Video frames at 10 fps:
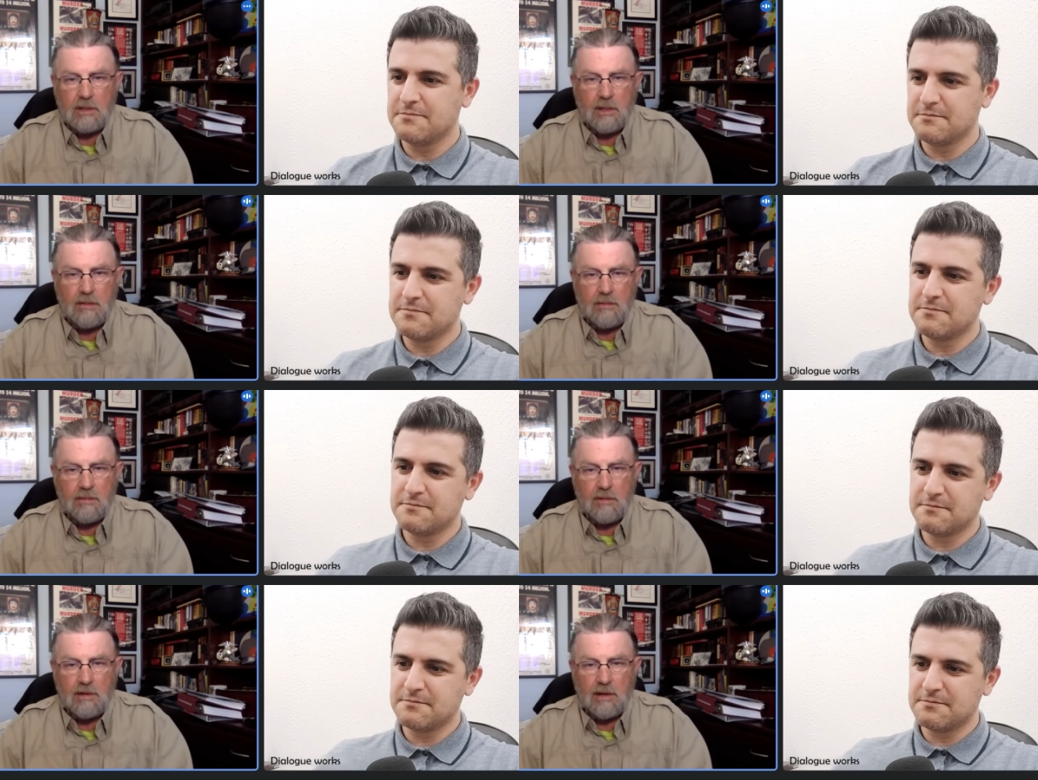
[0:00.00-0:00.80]

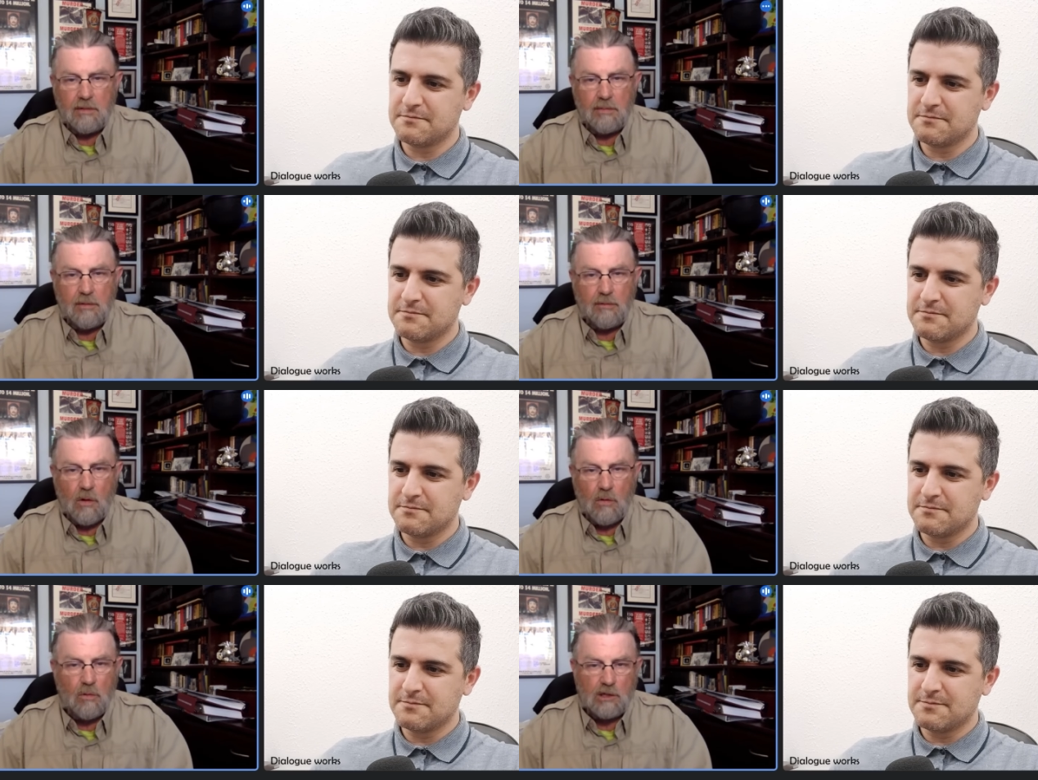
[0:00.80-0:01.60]
Speaker 1: and, and
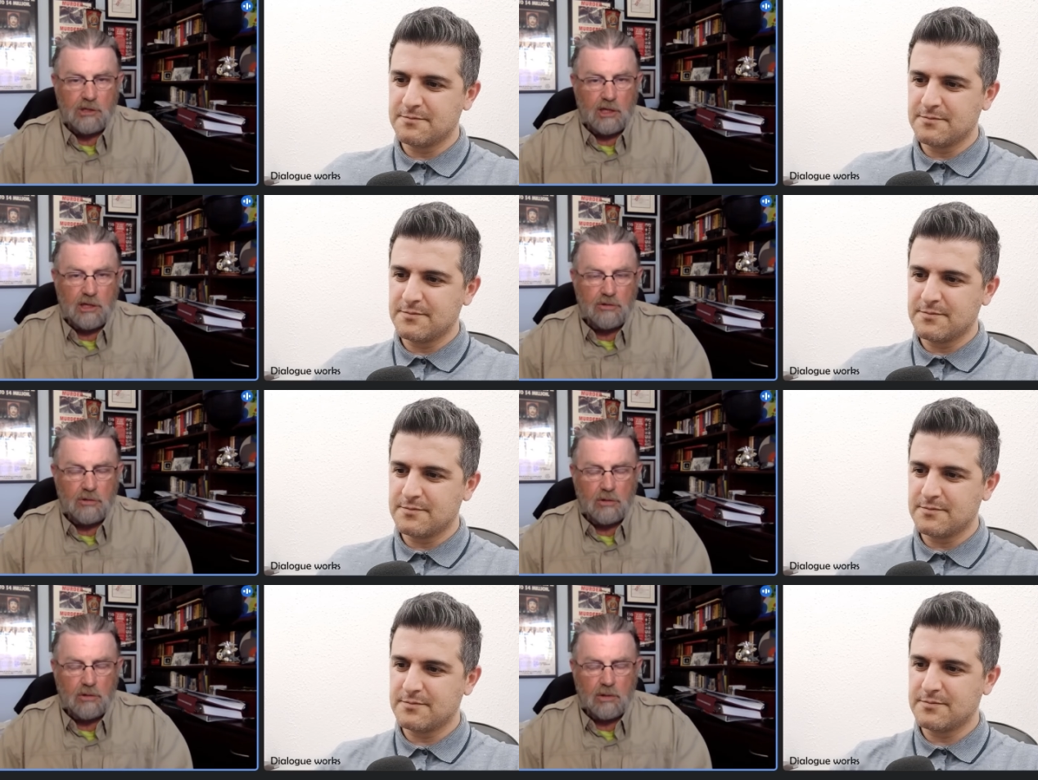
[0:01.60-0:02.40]
provoke Russia into
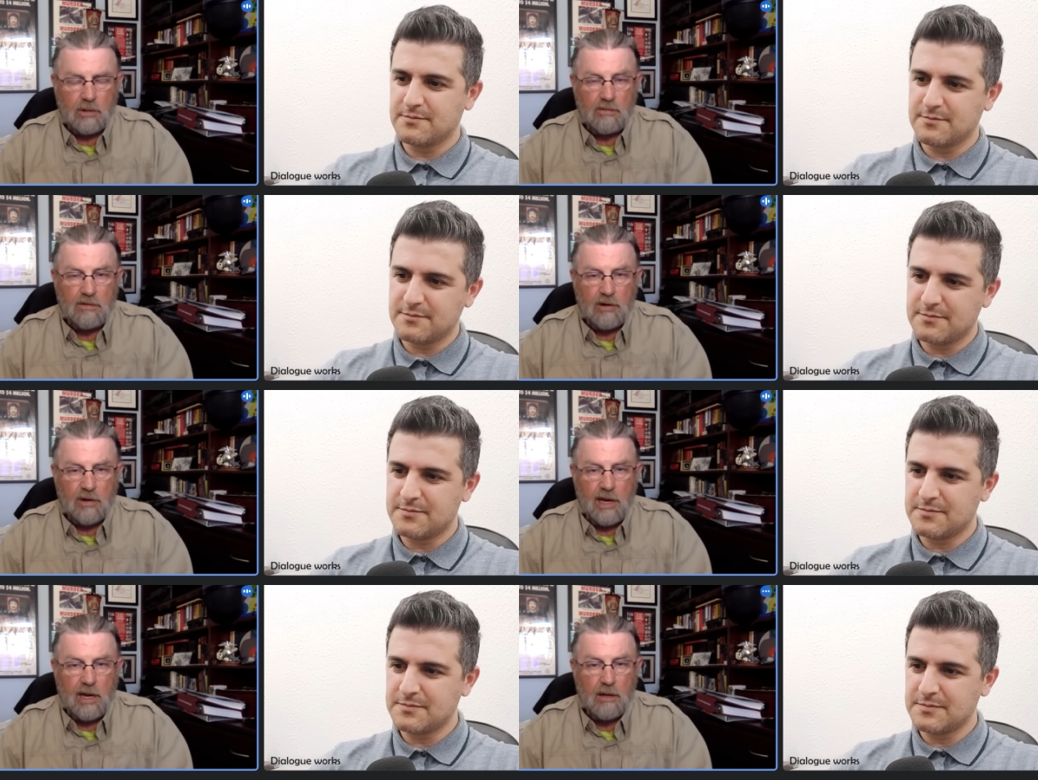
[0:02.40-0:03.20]
a, a
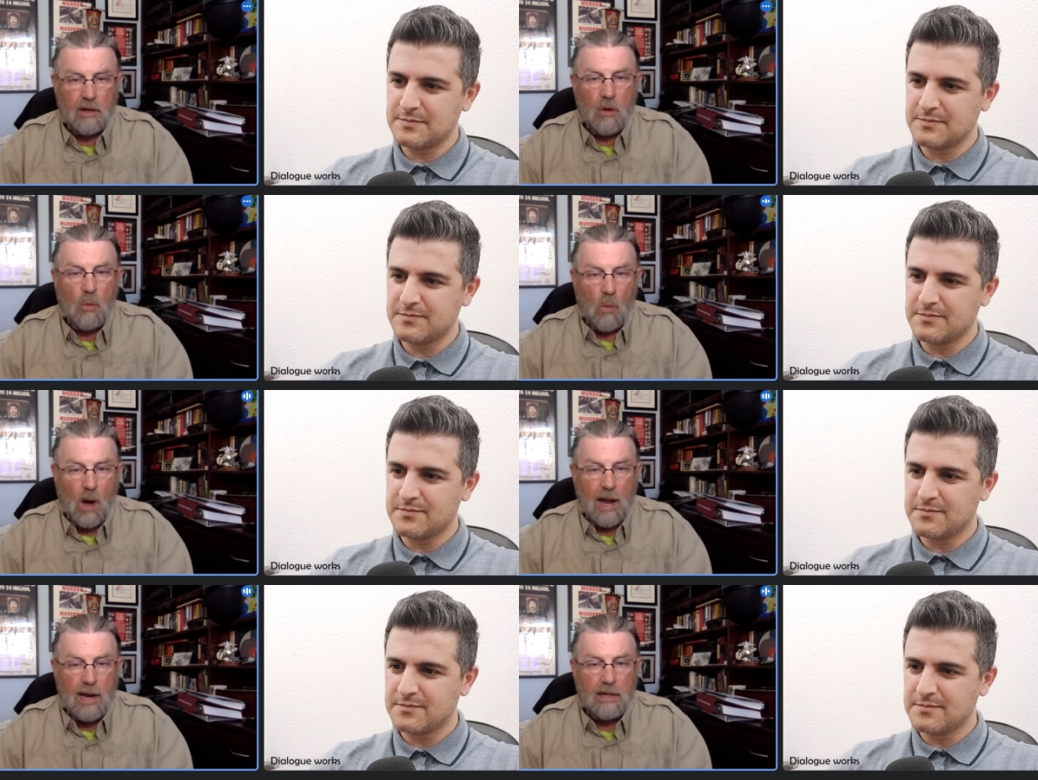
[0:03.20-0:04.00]
very
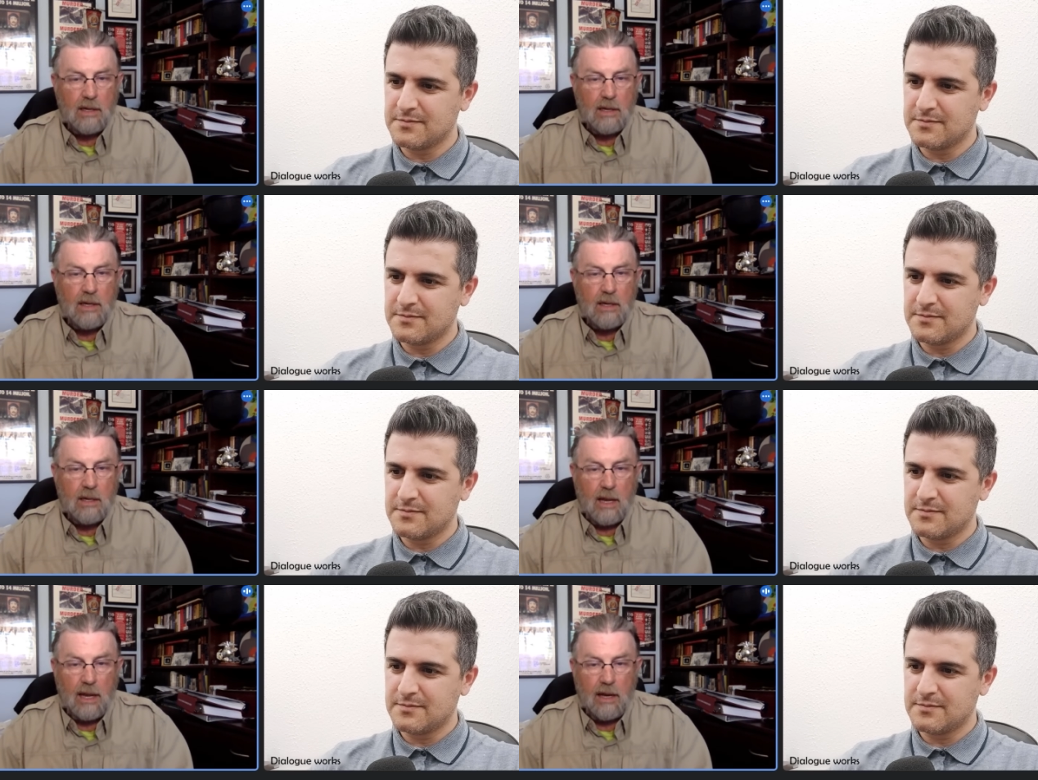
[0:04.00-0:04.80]
wide
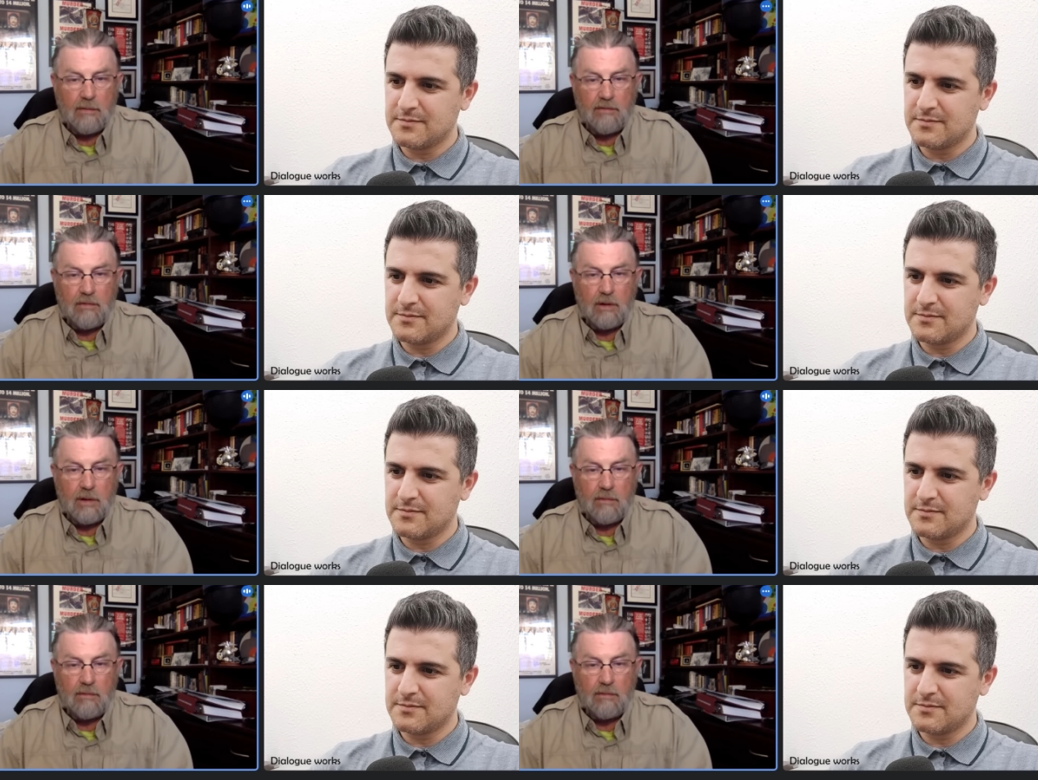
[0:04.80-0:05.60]
and,
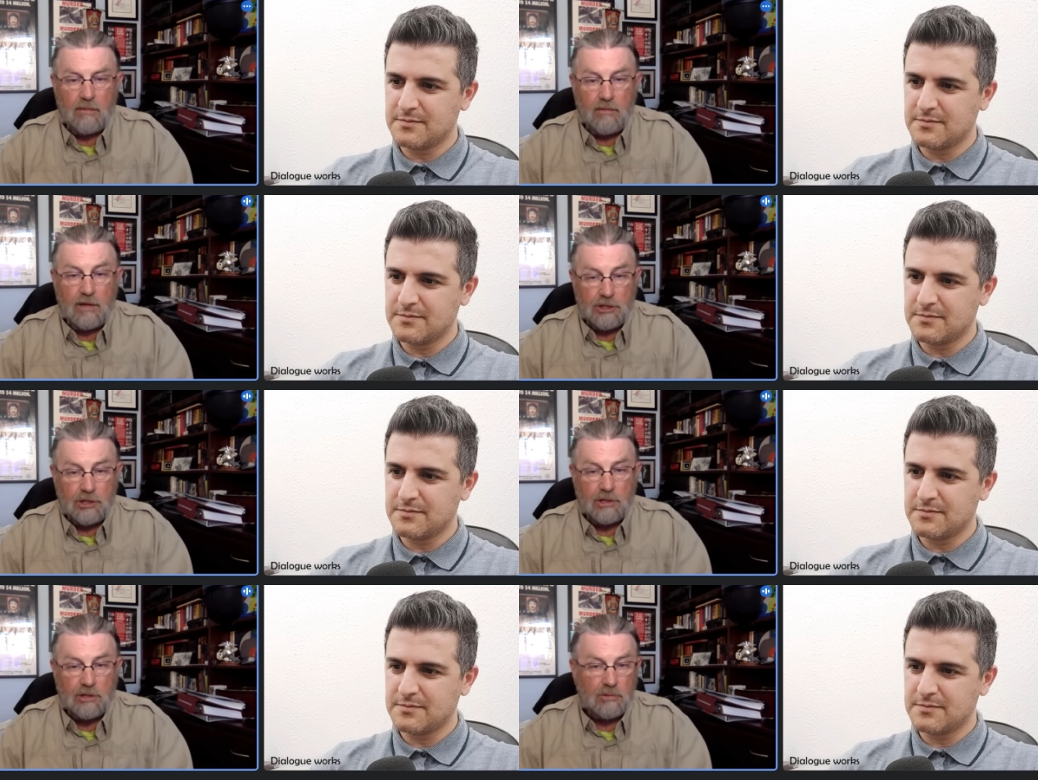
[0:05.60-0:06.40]
and,
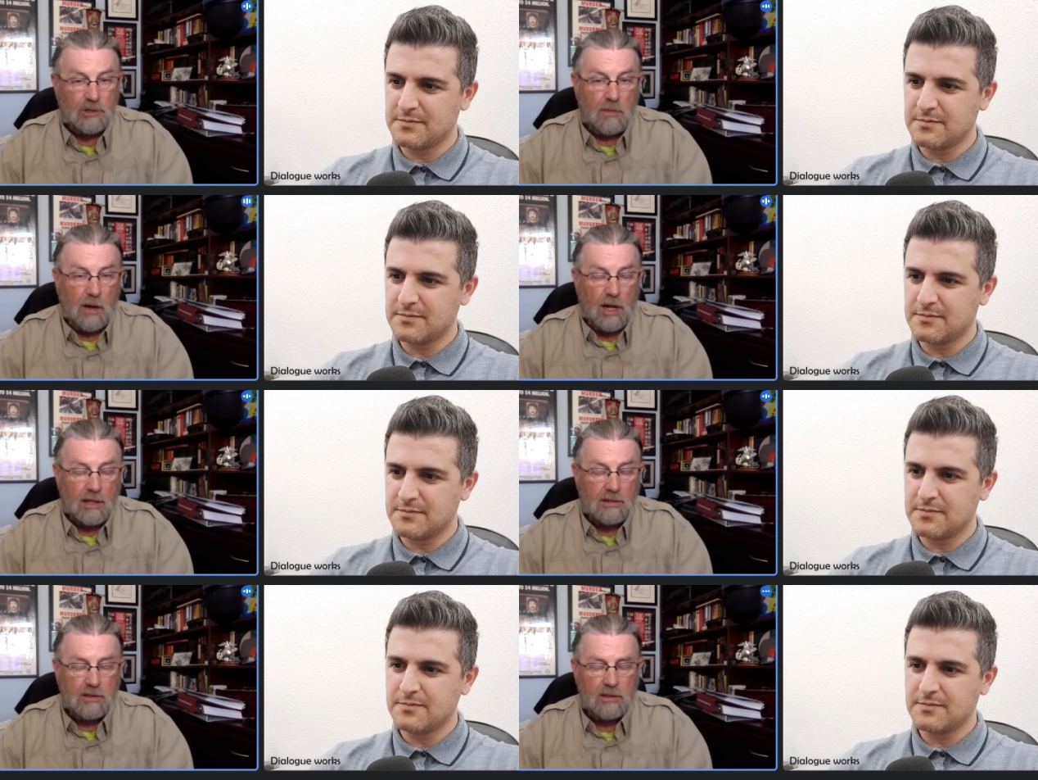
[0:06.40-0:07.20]
vicious
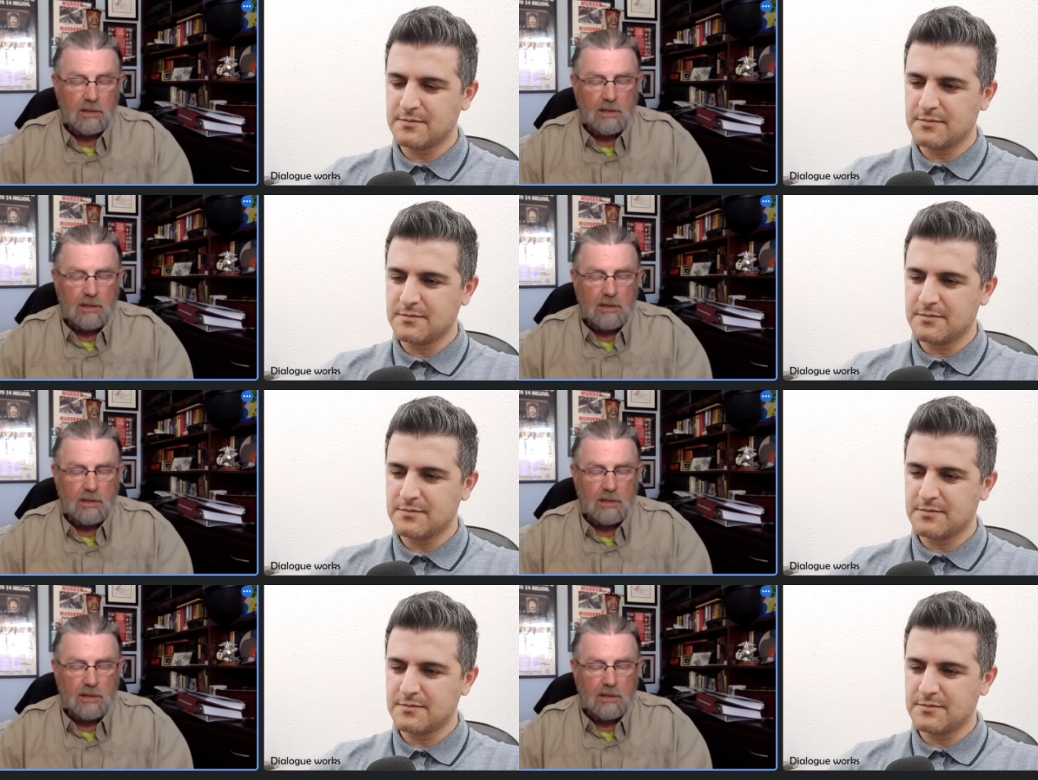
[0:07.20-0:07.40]
response.